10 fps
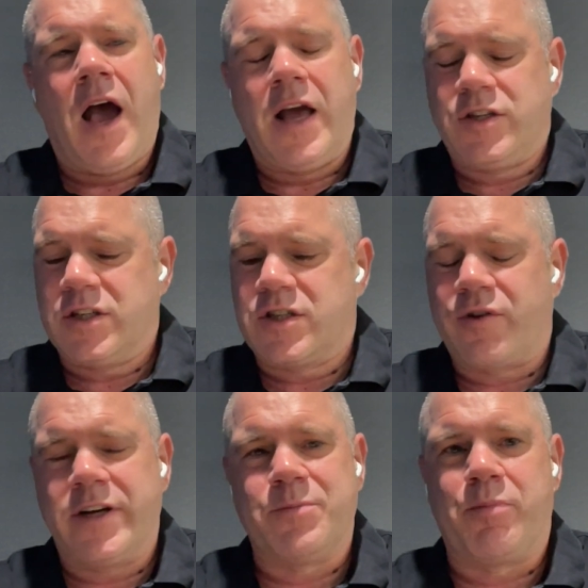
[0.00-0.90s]
and just
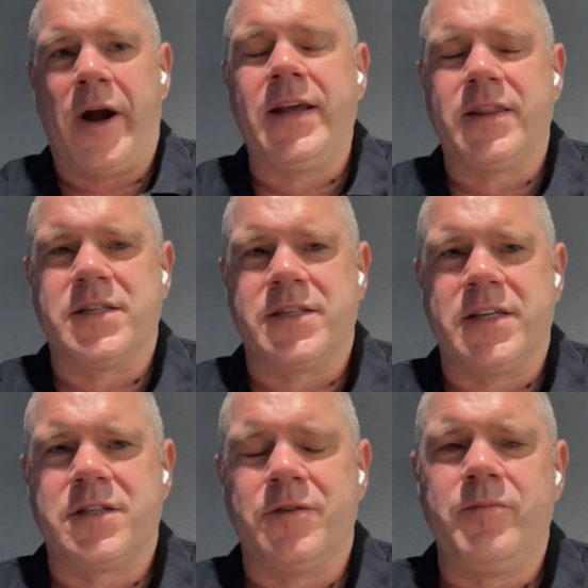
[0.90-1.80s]
trying to break the
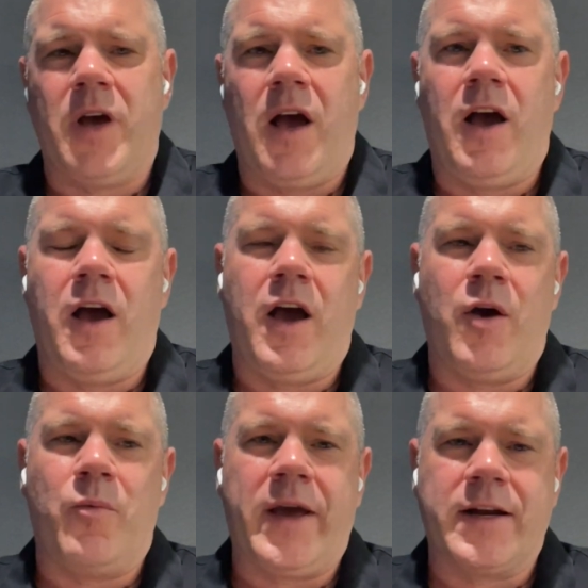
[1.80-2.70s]
system.
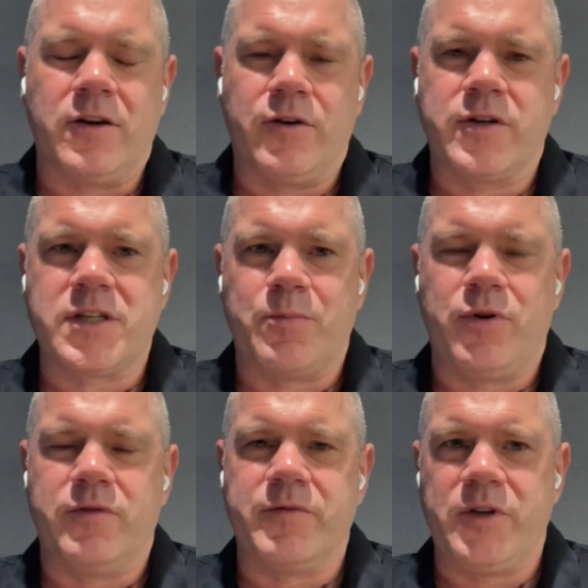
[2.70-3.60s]
We had a lot of
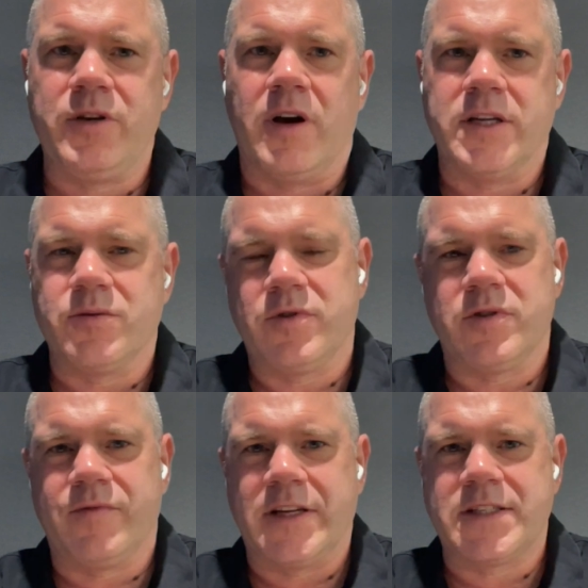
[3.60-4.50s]
support from you guys, which
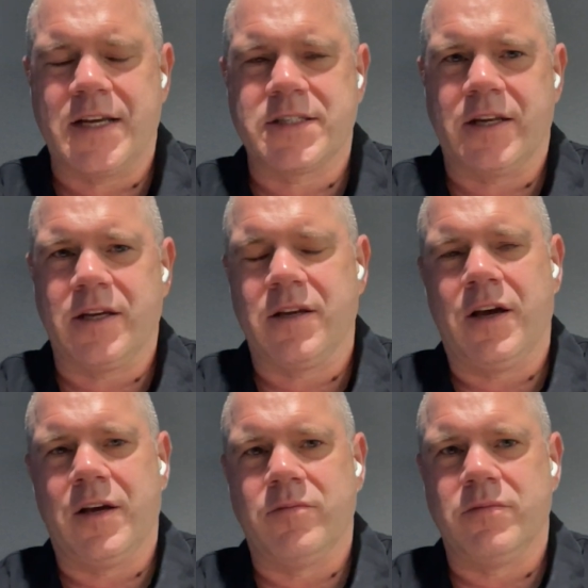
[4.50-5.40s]
is fantastic.
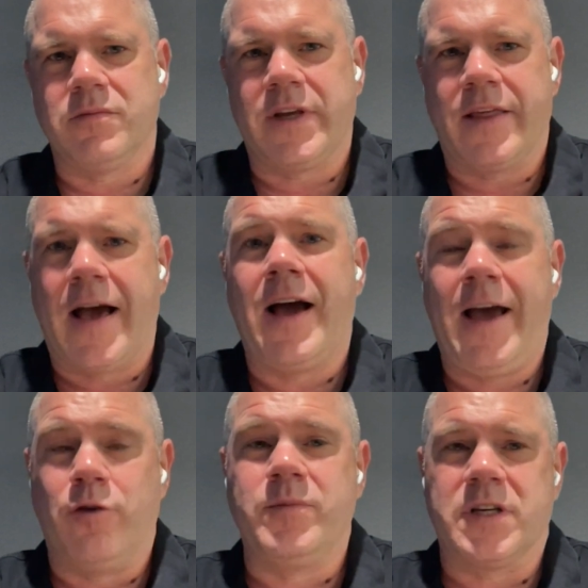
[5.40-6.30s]
That
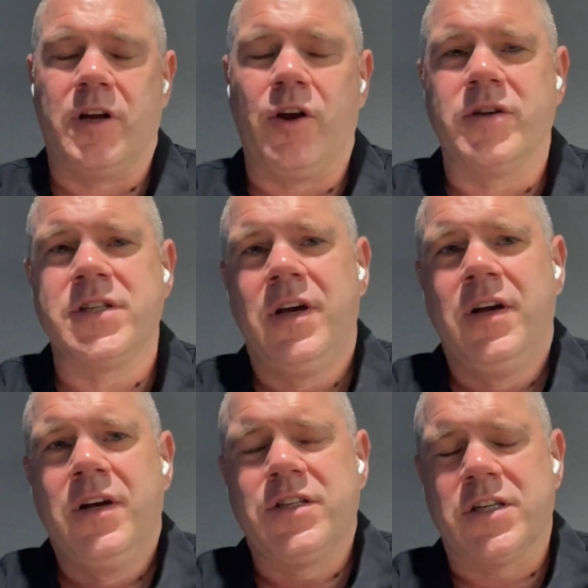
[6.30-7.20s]
helped a lot,
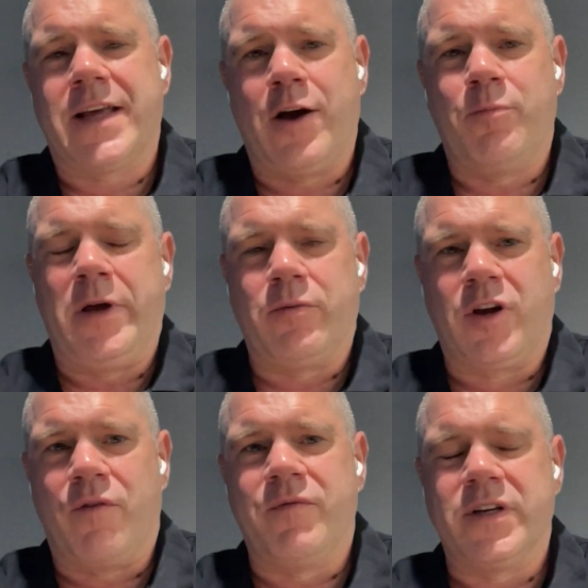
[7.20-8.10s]
just to help build
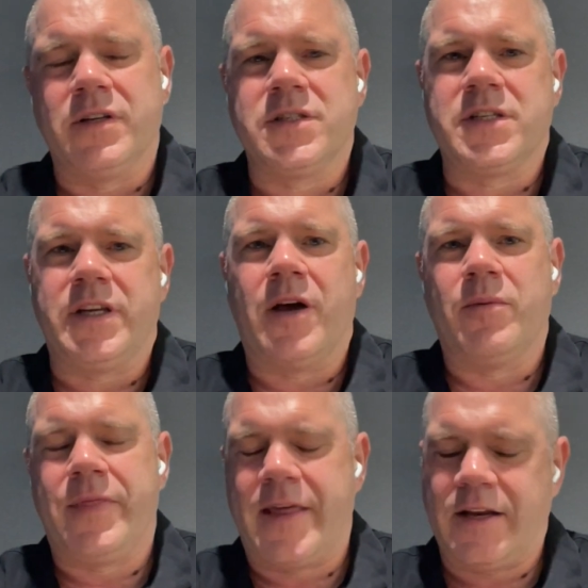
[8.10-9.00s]
confidence,
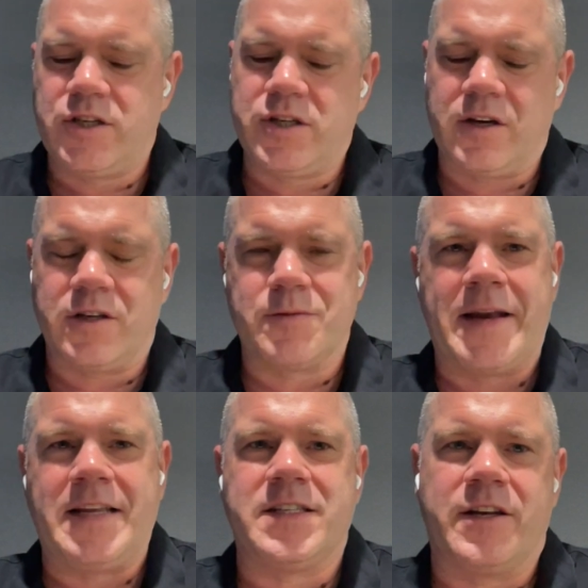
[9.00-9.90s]
and then chuck as
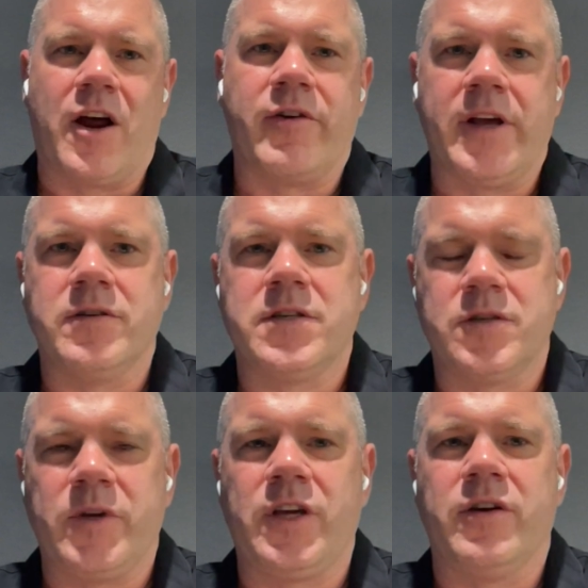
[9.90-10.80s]
many scenarios
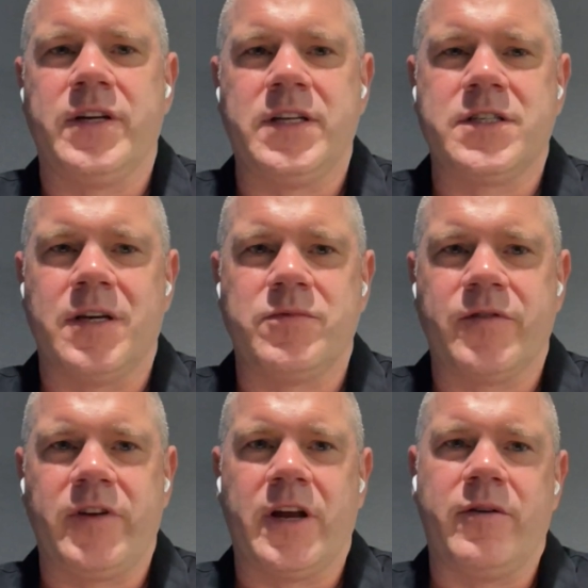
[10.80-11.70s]
as we could in terms of,